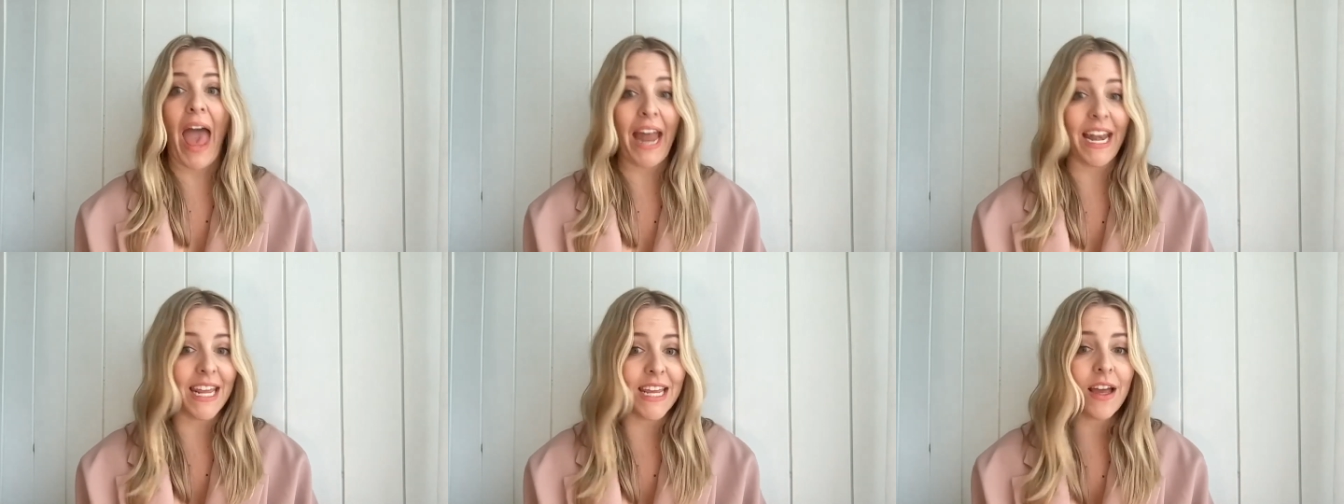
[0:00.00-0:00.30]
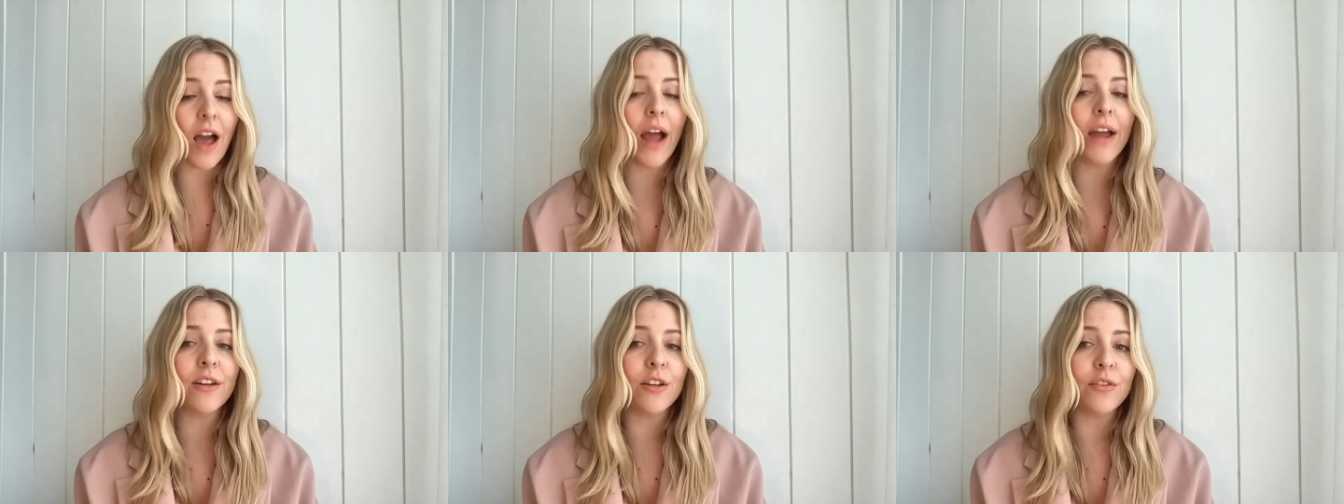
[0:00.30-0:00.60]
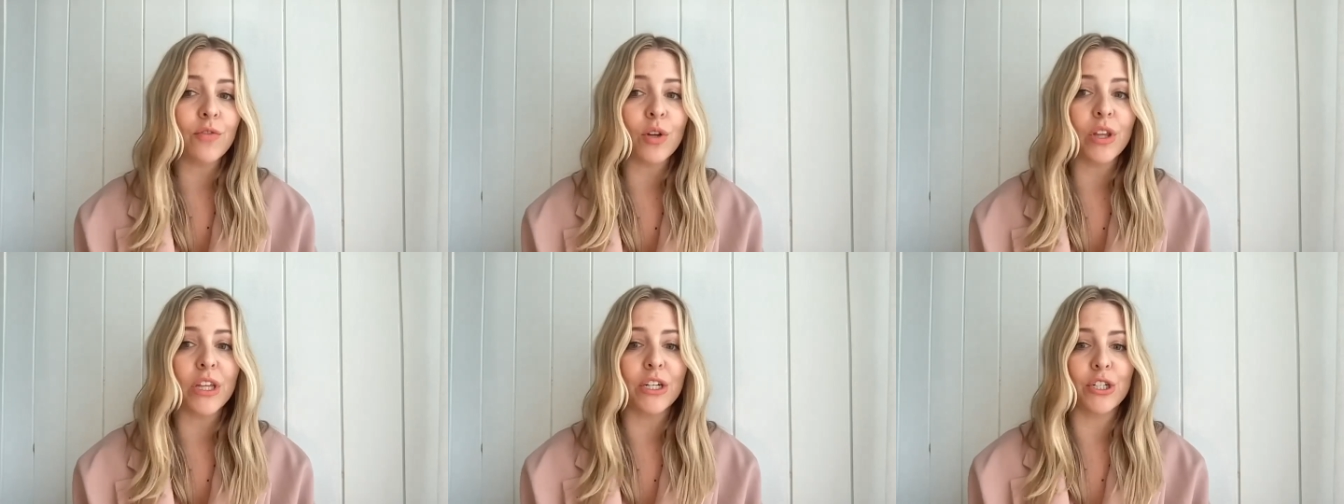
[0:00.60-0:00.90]
any kind
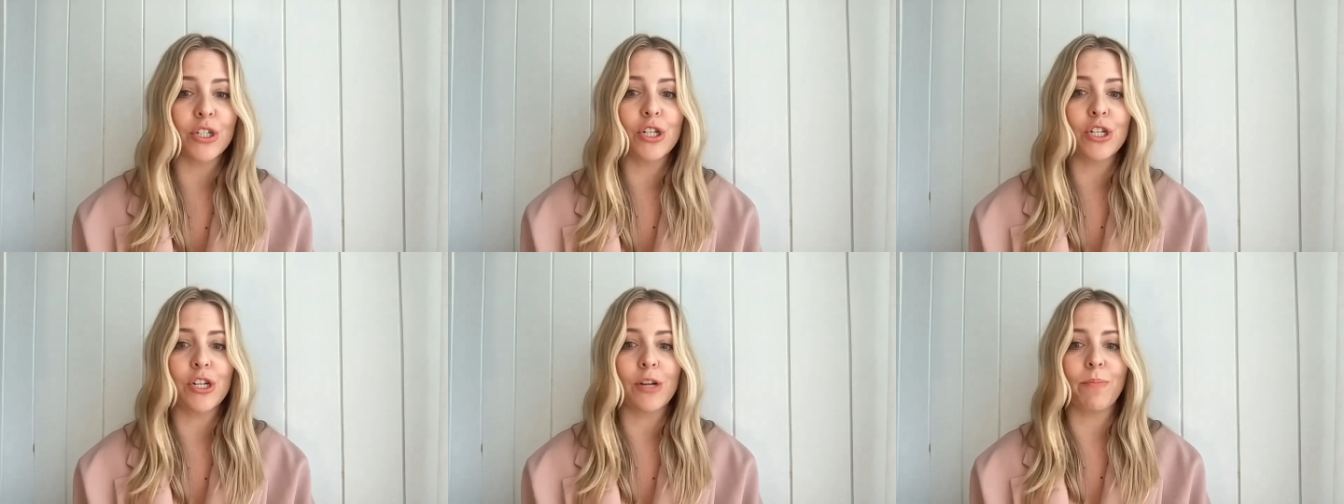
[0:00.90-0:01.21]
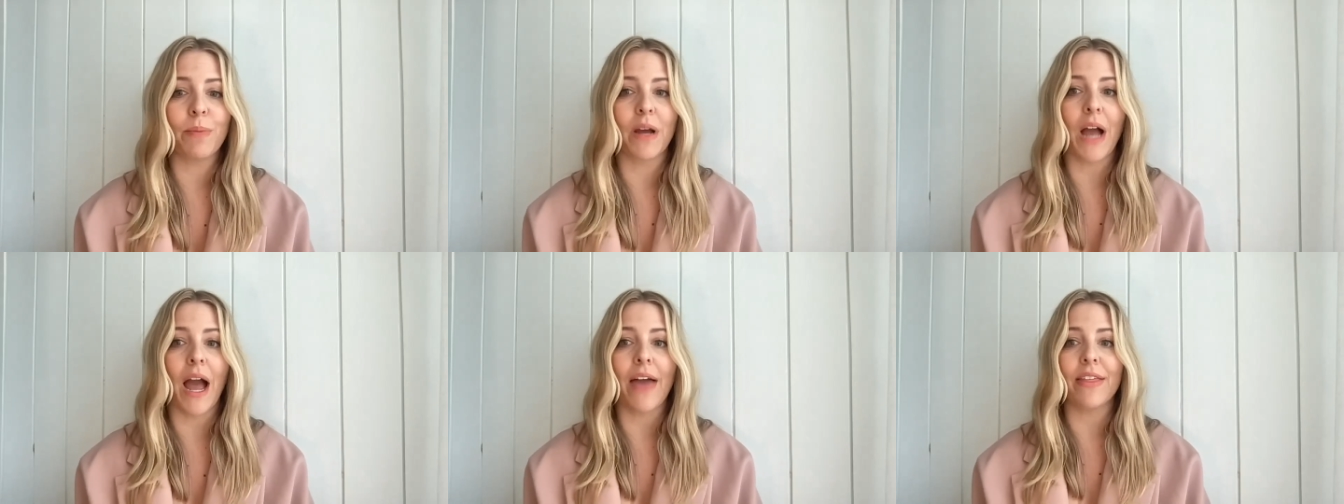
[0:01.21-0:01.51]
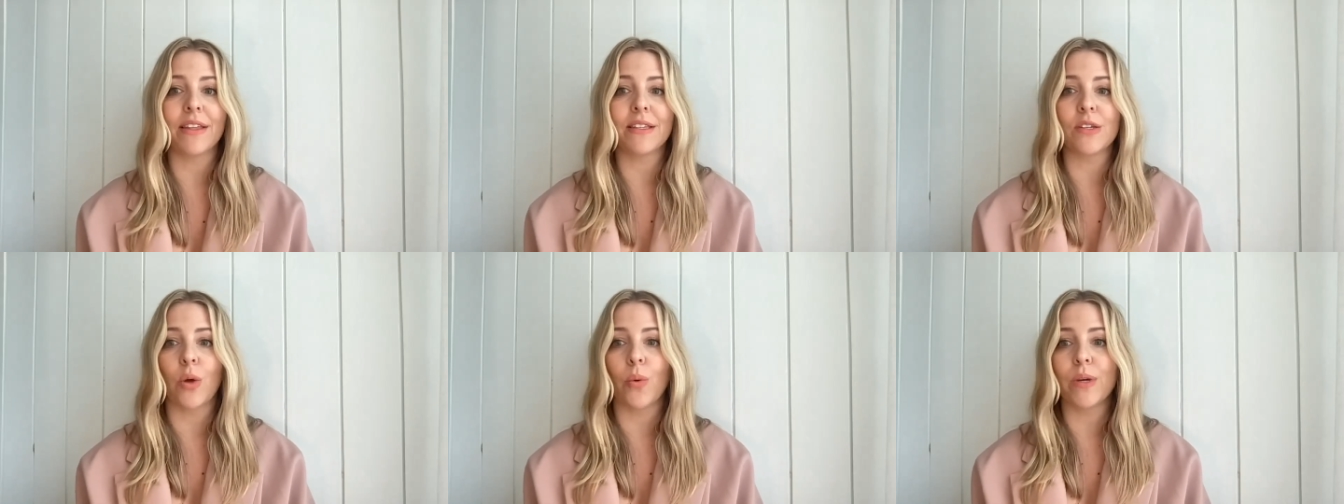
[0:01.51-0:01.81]
of relationship a guy
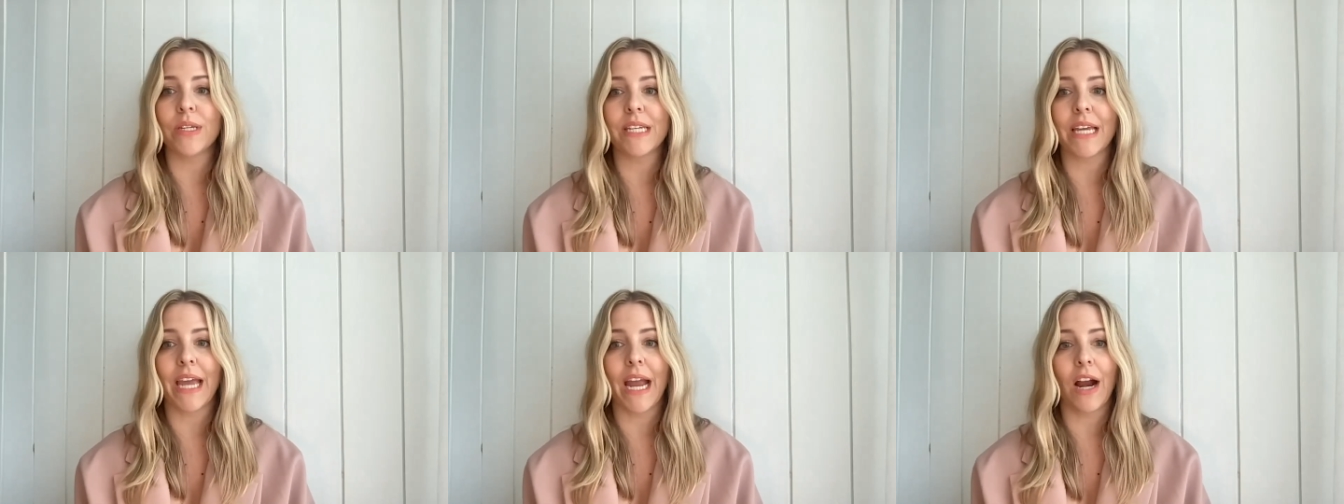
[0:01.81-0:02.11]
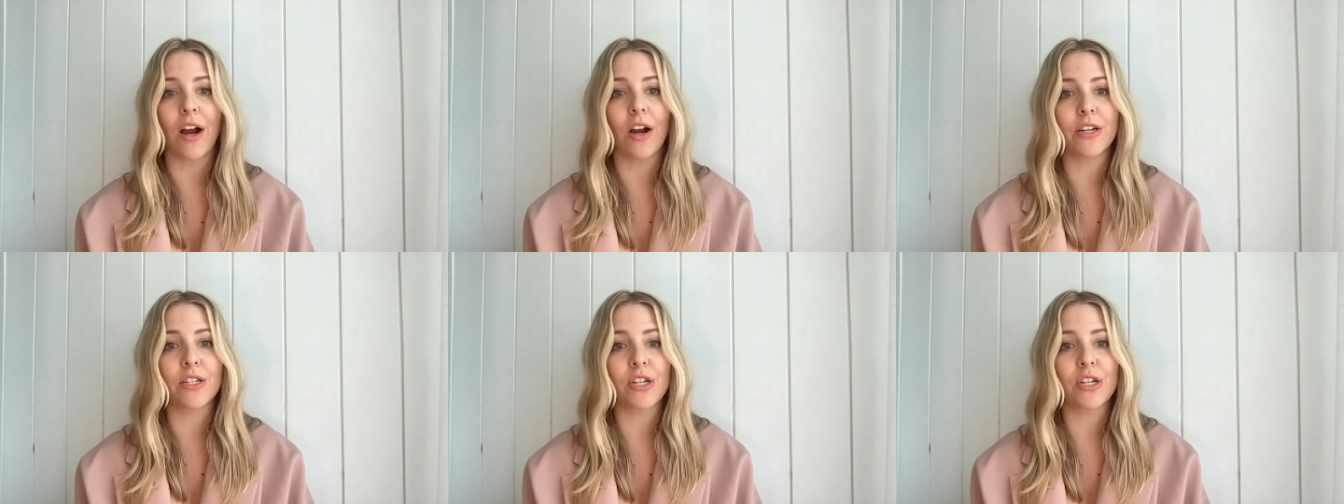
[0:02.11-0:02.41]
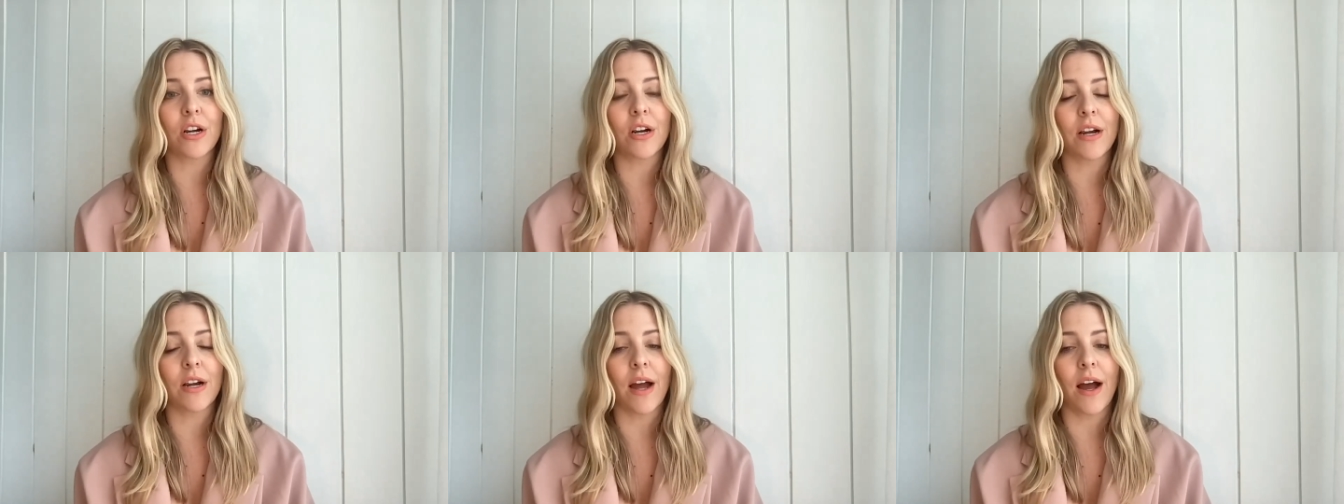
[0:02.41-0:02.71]
that's always in
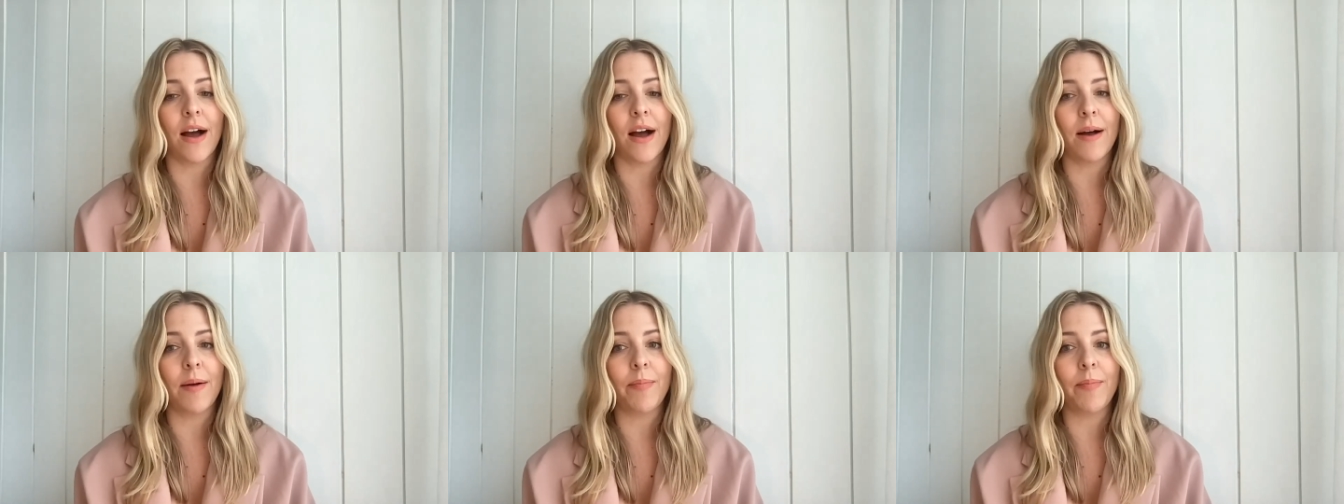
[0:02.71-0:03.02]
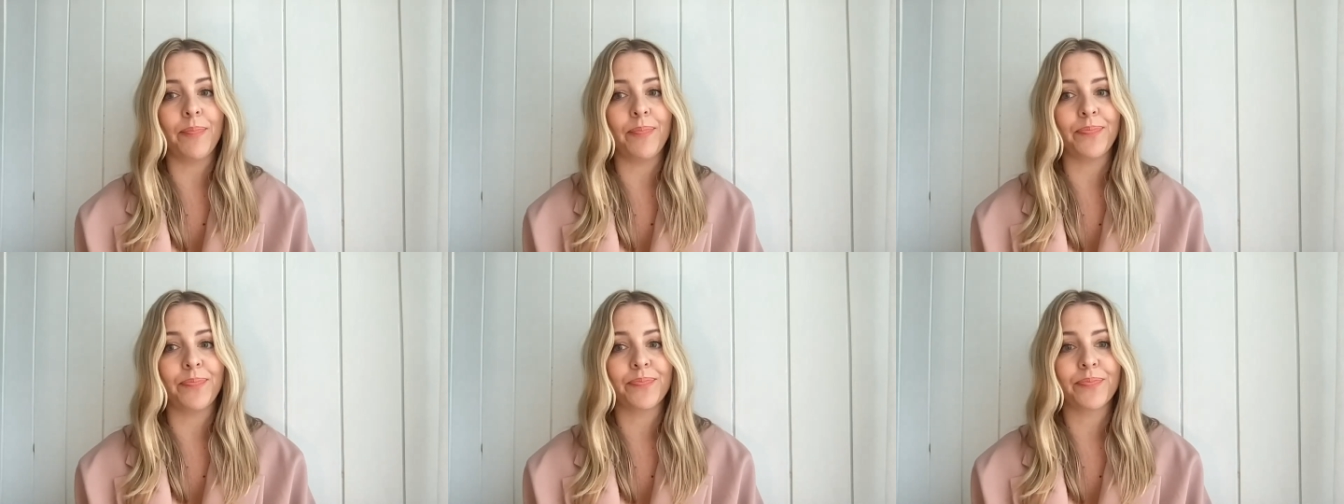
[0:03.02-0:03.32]
character um,